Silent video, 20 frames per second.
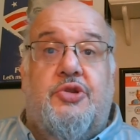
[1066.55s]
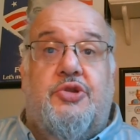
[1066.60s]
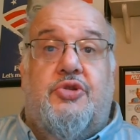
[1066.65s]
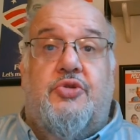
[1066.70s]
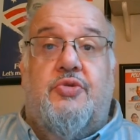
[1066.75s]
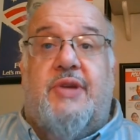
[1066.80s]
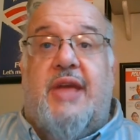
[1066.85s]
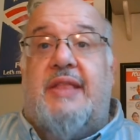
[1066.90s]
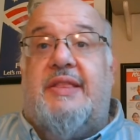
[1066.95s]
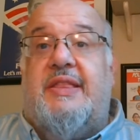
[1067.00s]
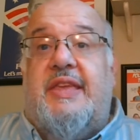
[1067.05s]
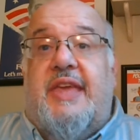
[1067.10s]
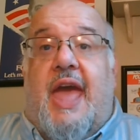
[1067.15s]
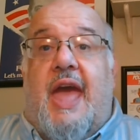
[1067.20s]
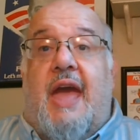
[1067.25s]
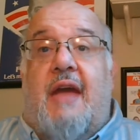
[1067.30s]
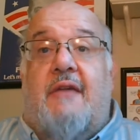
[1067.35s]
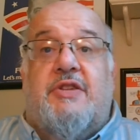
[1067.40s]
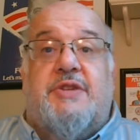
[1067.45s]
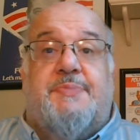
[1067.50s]
to get the
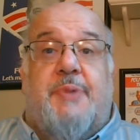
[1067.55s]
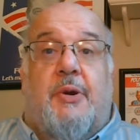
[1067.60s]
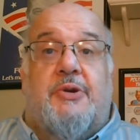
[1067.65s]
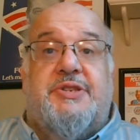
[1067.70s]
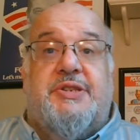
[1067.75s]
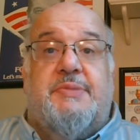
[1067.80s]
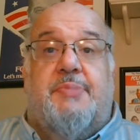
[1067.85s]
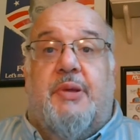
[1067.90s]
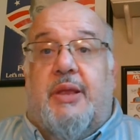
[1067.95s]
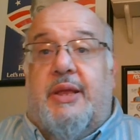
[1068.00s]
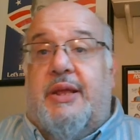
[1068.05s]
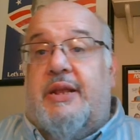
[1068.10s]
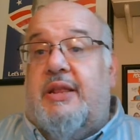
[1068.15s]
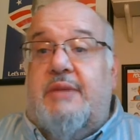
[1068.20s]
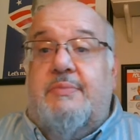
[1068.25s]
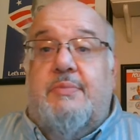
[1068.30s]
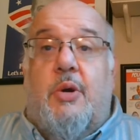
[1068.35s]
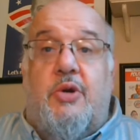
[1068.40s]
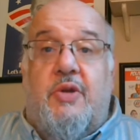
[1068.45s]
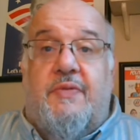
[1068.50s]
average person
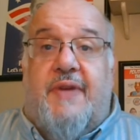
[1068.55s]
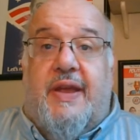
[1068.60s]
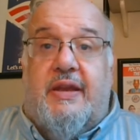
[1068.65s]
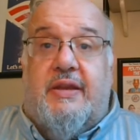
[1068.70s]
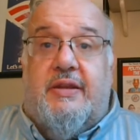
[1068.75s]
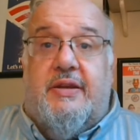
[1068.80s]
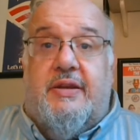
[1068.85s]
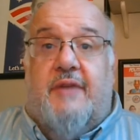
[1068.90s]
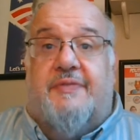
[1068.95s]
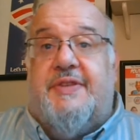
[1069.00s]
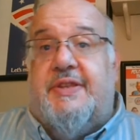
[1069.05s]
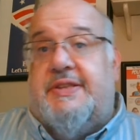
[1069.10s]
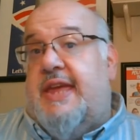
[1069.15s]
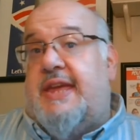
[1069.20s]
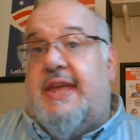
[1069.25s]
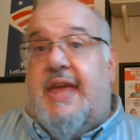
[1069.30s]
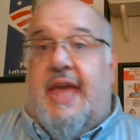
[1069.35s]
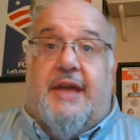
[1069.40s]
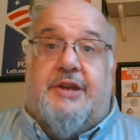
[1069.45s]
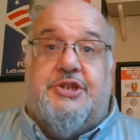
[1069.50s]
politically motivated enough to
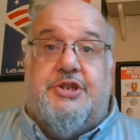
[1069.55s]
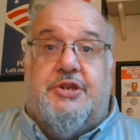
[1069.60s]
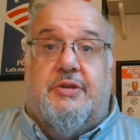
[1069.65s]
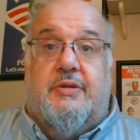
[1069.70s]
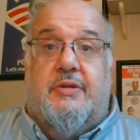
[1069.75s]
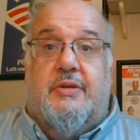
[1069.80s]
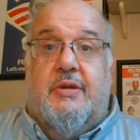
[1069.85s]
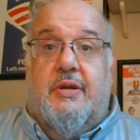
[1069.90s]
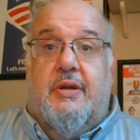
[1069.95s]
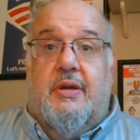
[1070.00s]
take action.